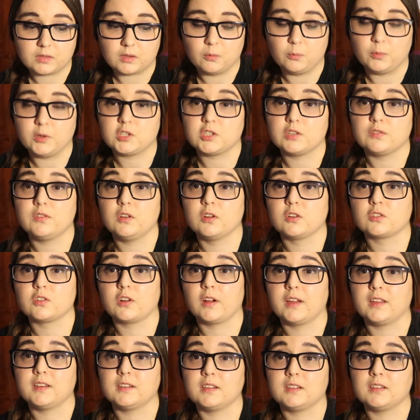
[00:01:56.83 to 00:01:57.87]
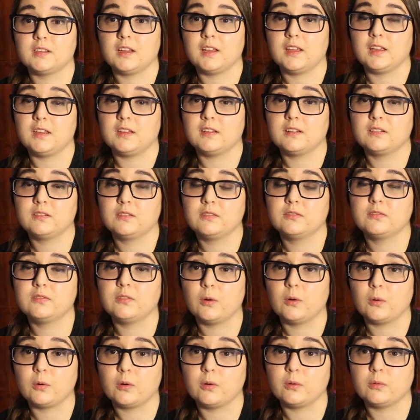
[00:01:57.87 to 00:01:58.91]
which if you're trying to take
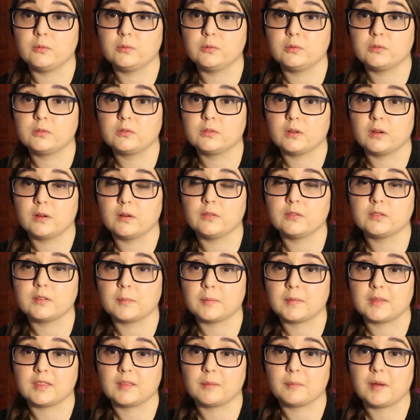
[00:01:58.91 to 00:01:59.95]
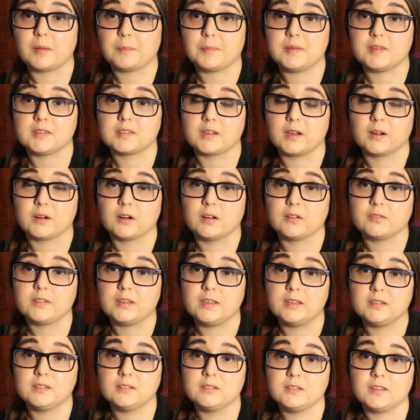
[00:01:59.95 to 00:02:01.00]
photos of something that might be scared off
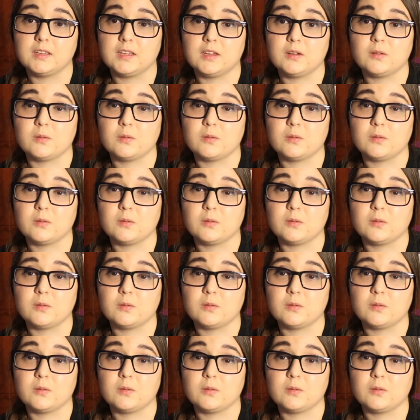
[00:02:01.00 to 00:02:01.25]
easily,